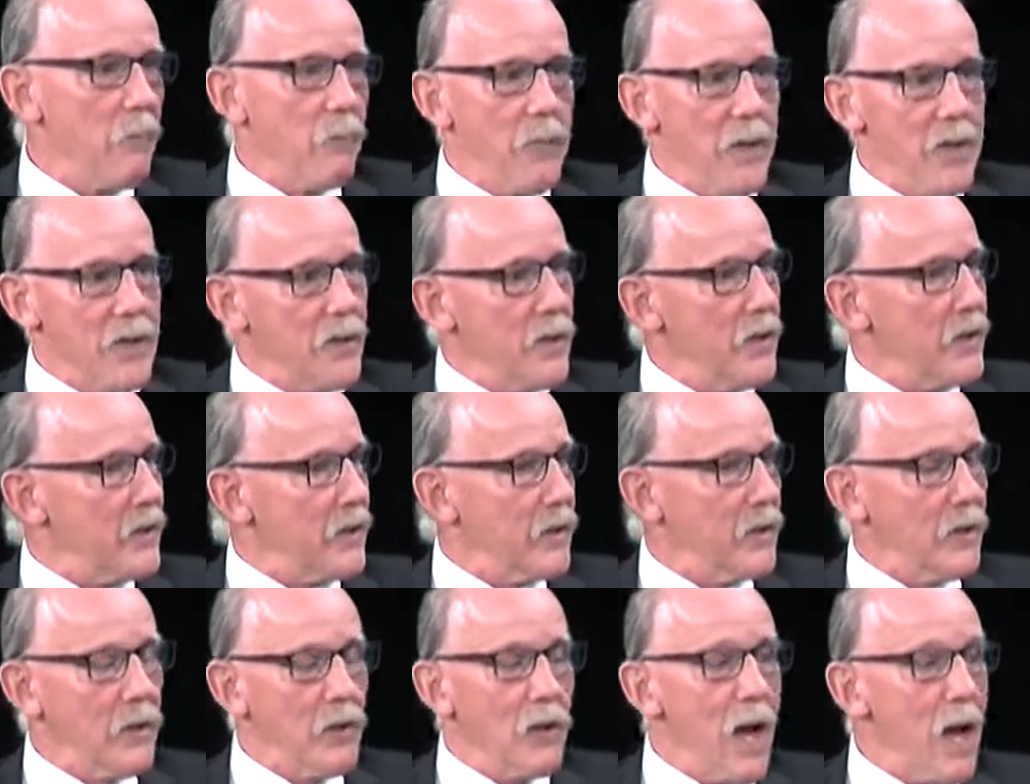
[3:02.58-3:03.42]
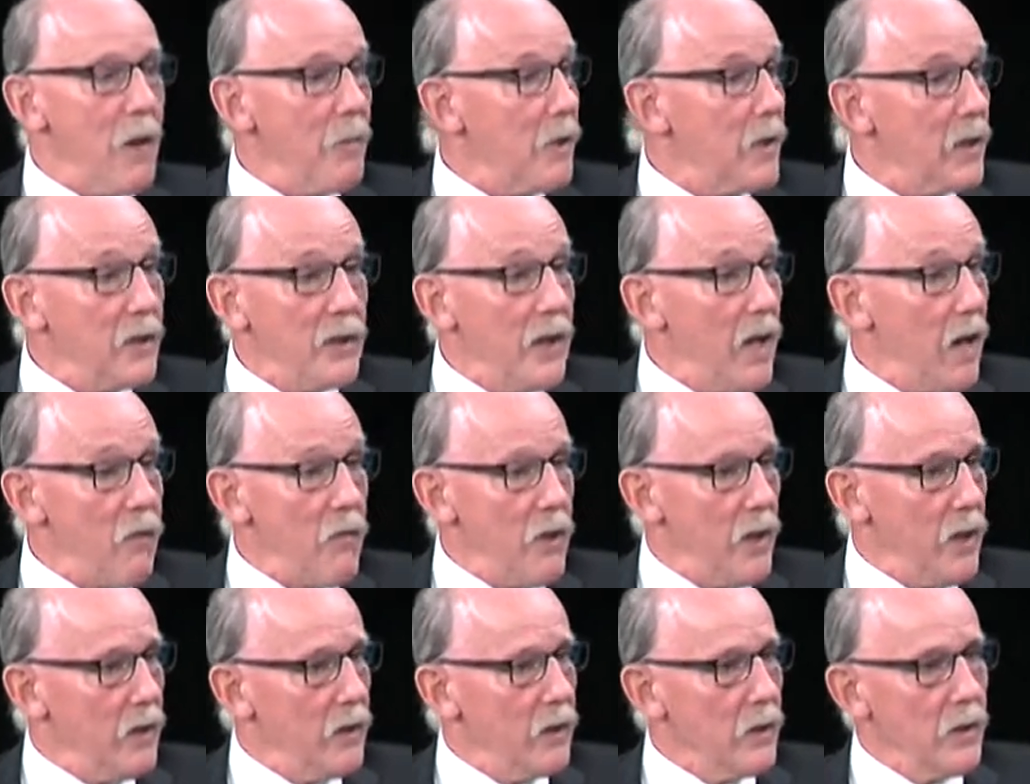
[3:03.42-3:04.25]
business climate in
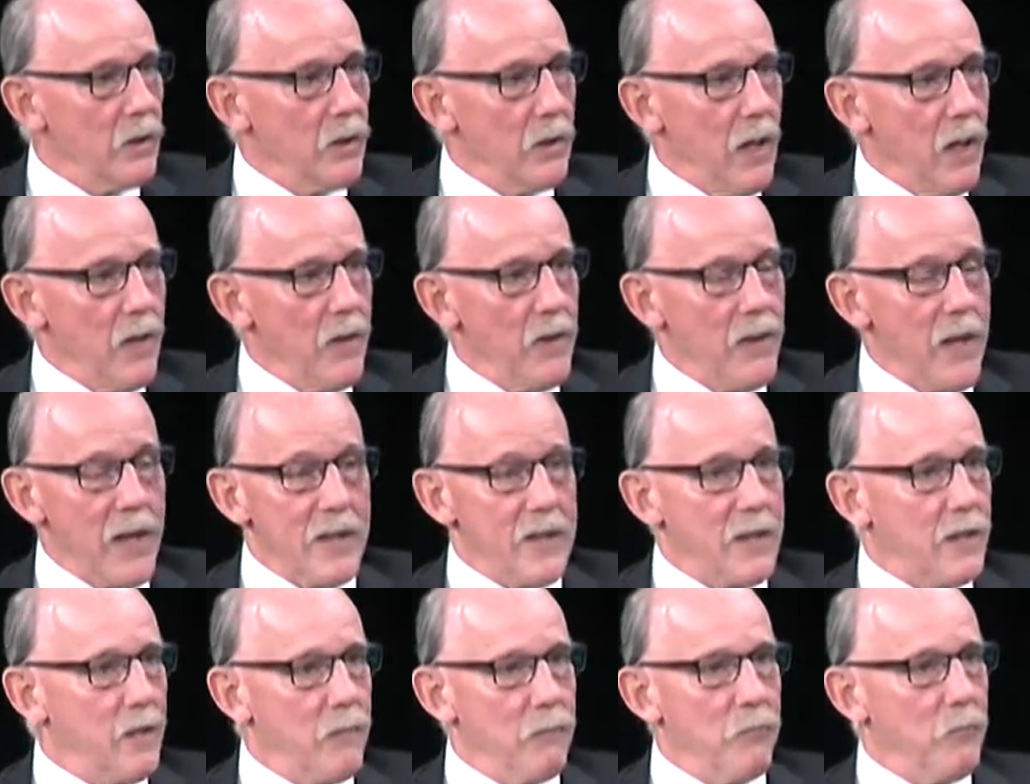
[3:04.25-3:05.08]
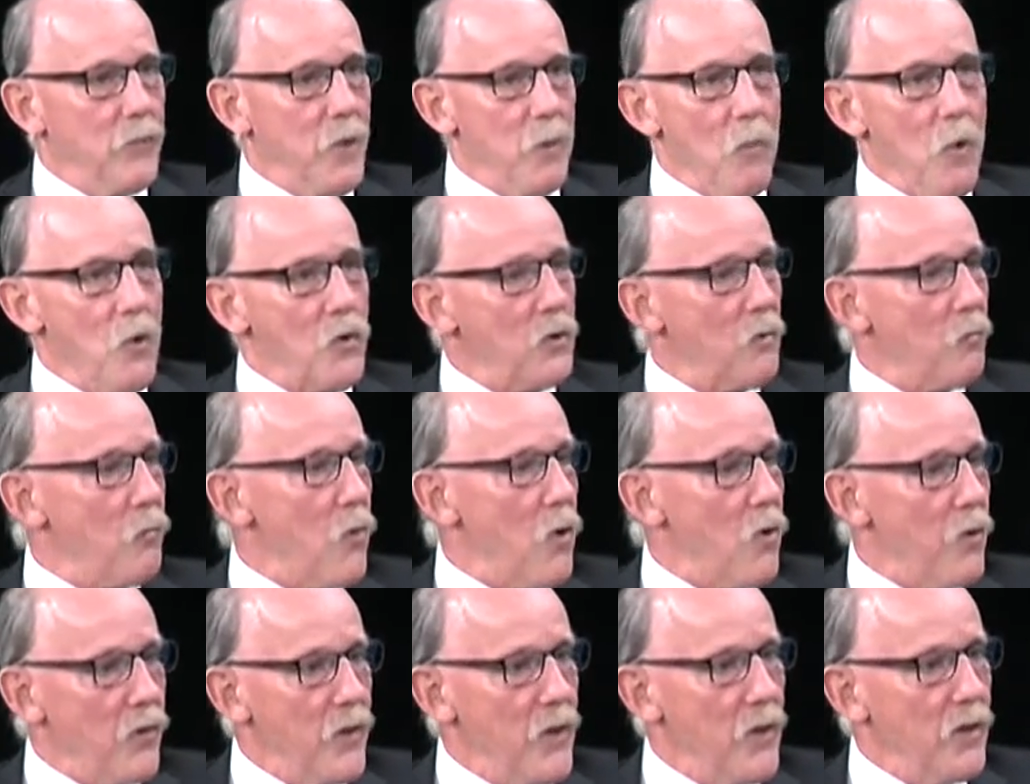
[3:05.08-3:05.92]
Derry. I think that's the most
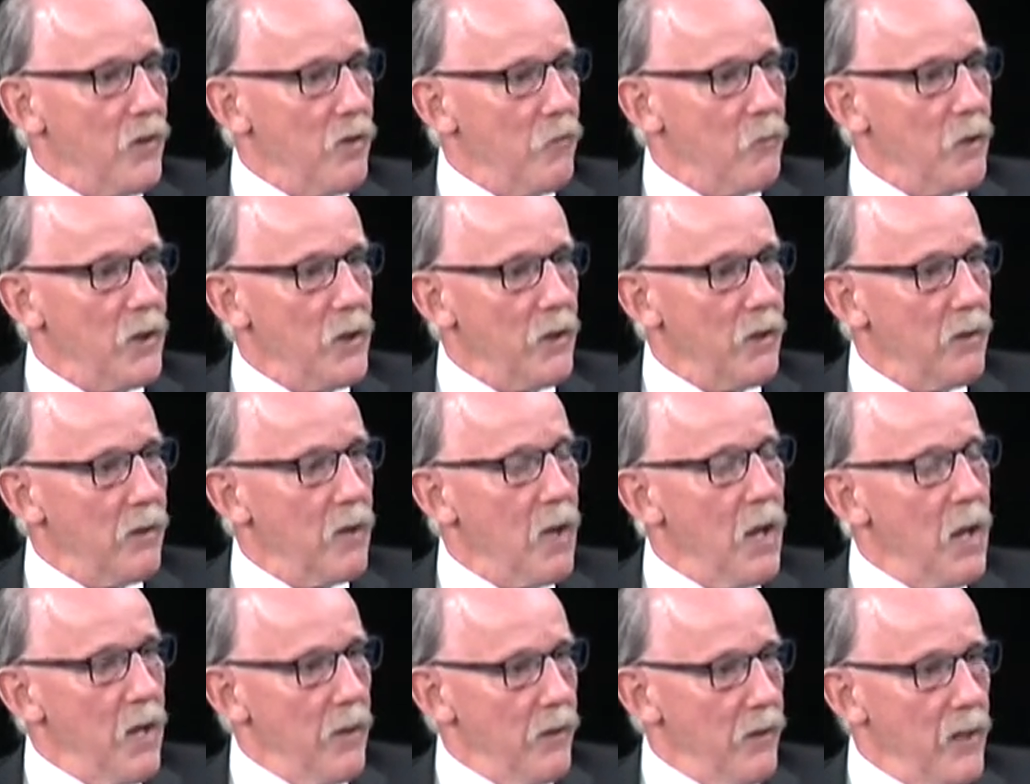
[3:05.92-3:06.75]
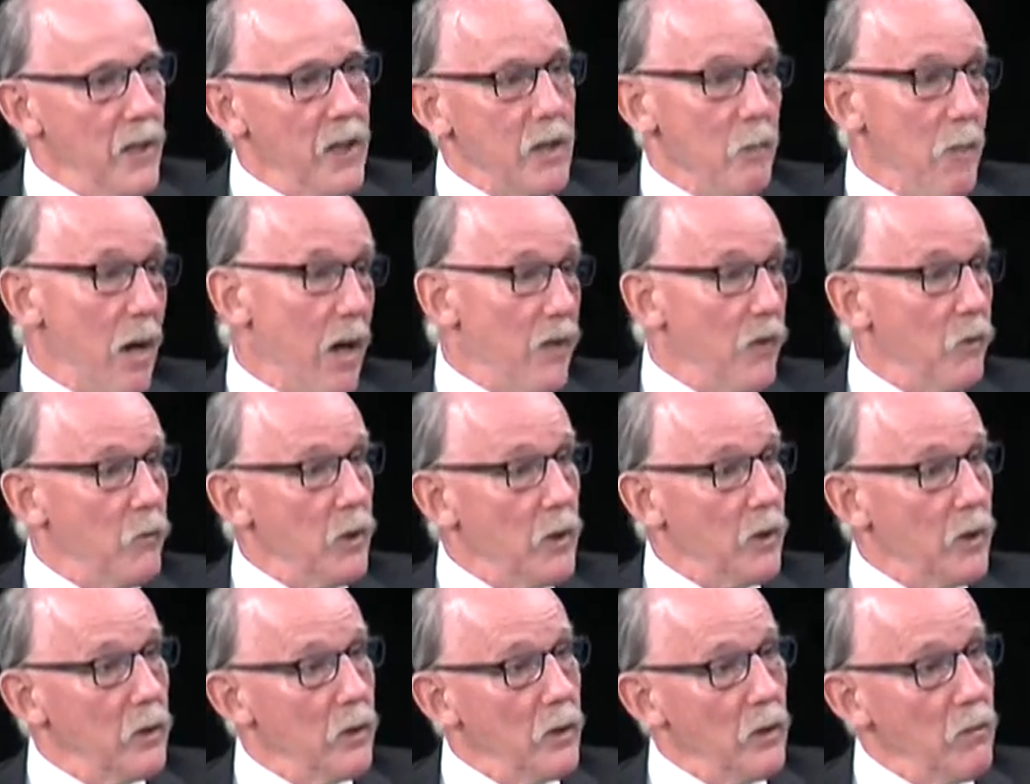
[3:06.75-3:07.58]
important thing that we can think about and that we
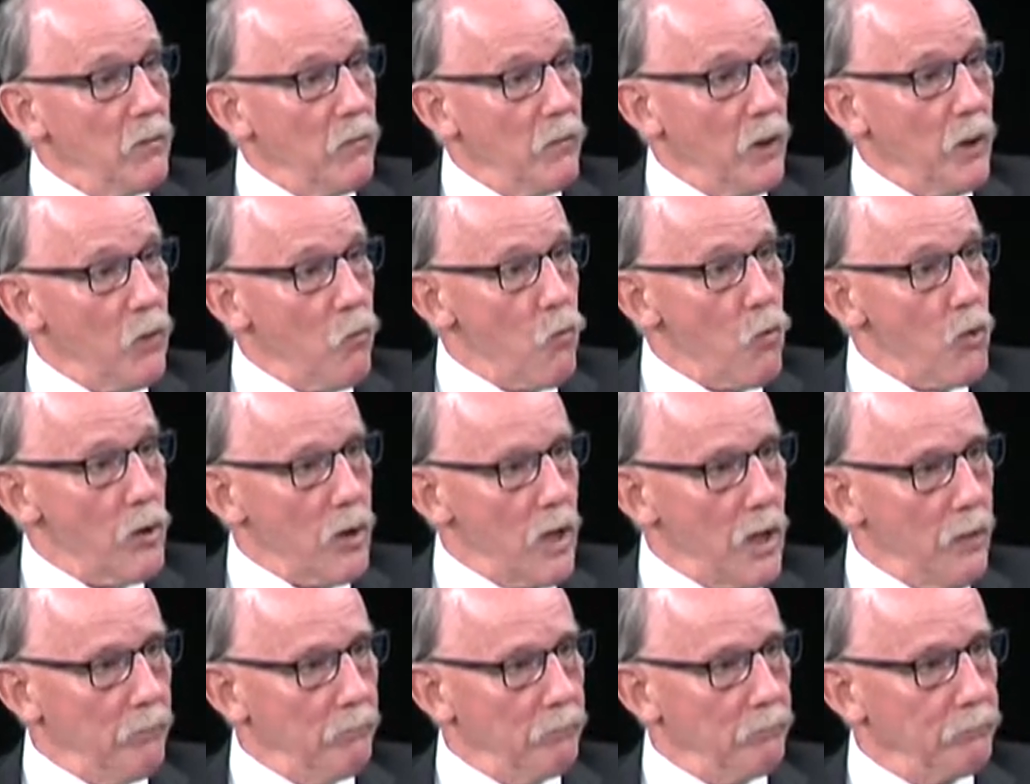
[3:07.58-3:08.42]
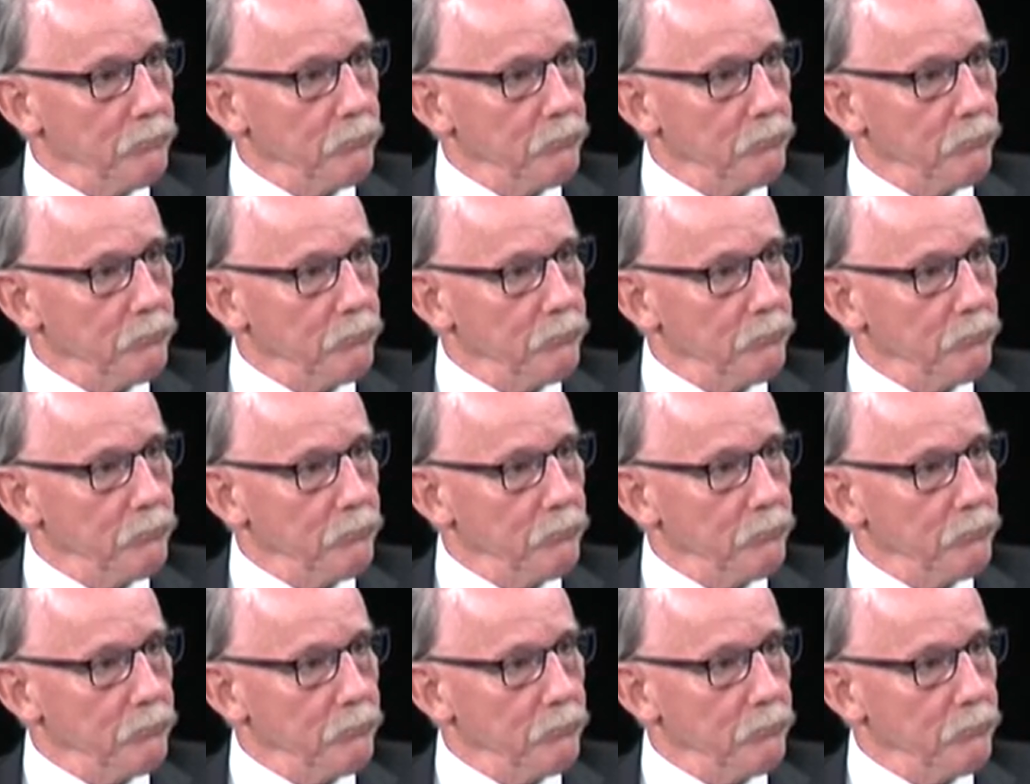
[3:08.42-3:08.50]
can do and we can work on.